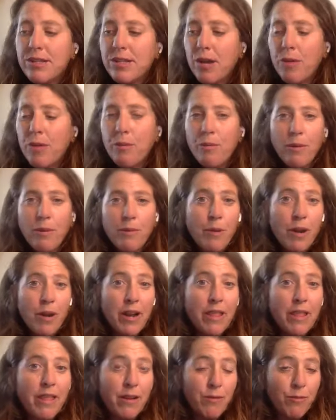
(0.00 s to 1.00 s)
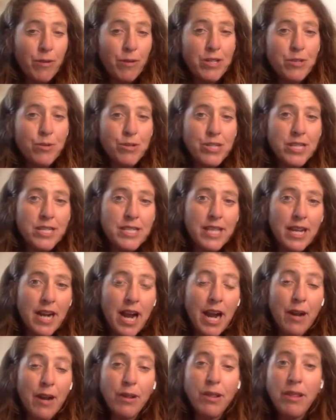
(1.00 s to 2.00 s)
So, one of the resources
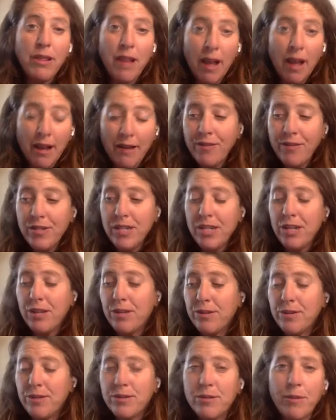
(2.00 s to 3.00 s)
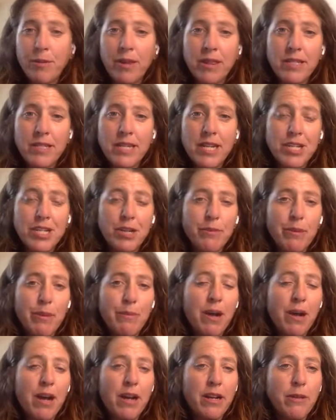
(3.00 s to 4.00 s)
that I love to use with teaching
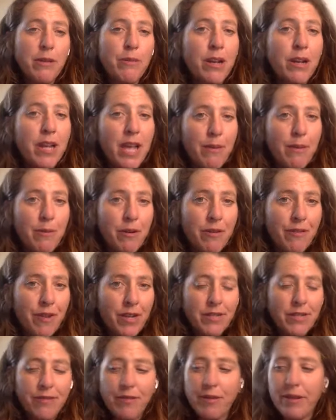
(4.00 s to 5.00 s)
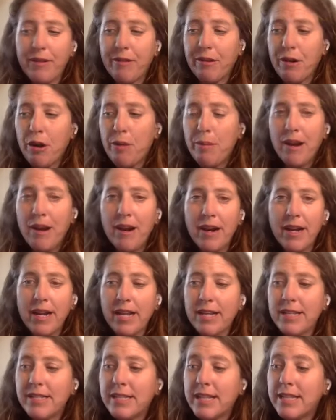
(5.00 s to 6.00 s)
people how to communicate more effectively with their co-parent
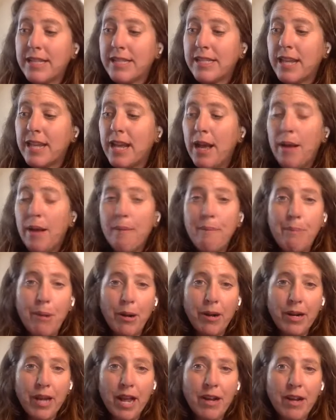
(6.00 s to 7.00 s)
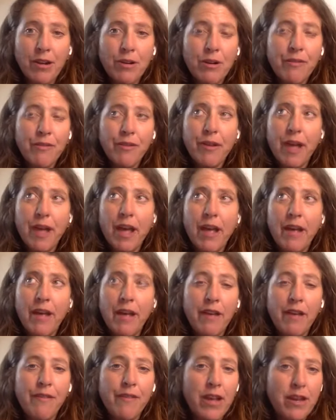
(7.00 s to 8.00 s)
is this book. I don't know
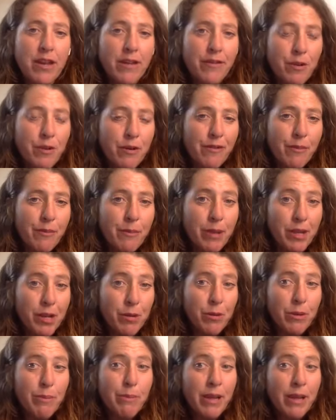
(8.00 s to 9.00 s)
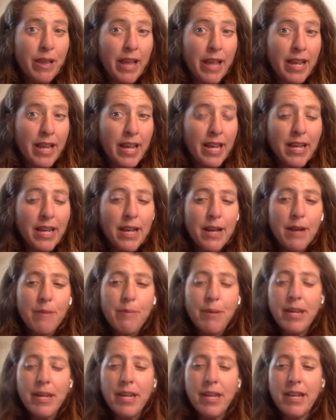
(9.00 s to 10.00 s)
if any of you are familiar with Bill Eddy,
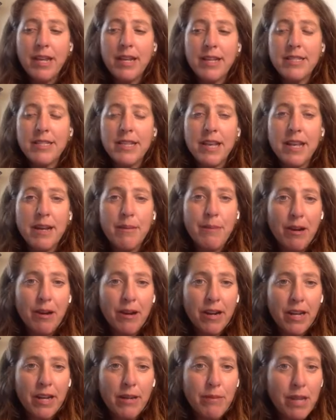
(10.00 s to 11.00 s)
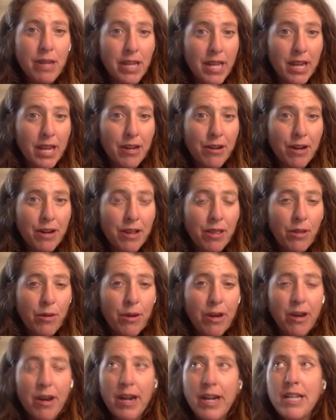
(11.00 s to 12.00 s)
but he is an American mediator and
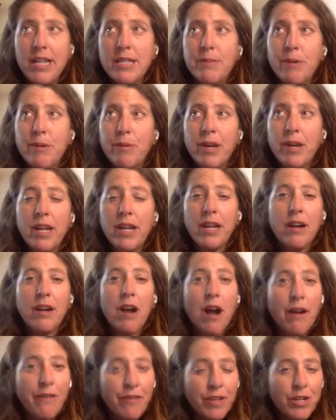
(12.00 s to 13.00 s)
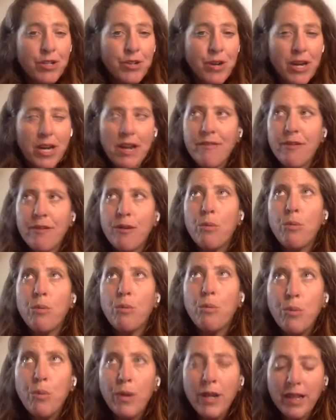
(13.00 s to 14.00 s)
lawyer, and he's been working in conflict training for a
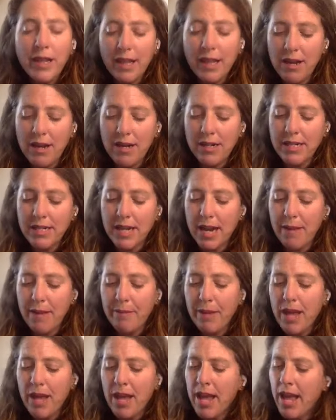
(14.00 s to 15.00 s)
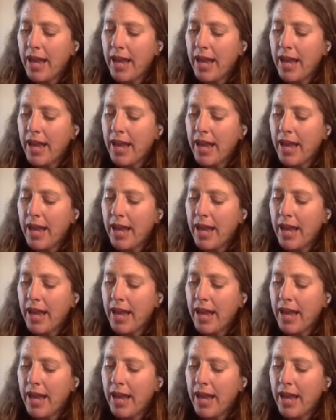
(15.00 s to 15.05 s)
really long time.